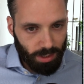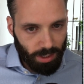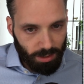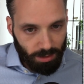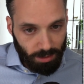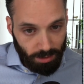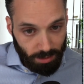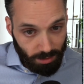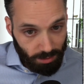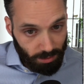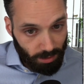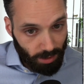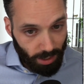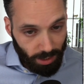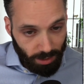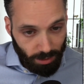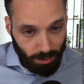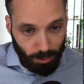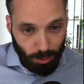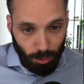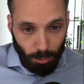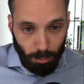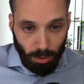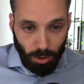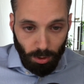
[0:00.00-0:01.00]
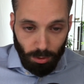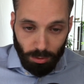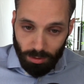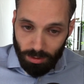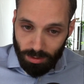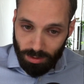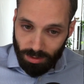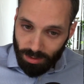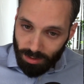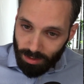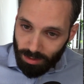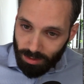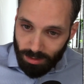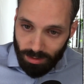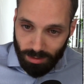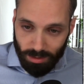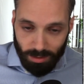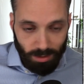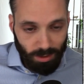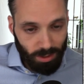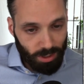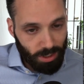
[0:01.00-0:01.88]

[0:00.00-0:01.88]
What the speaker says: and is entitled to bonuses?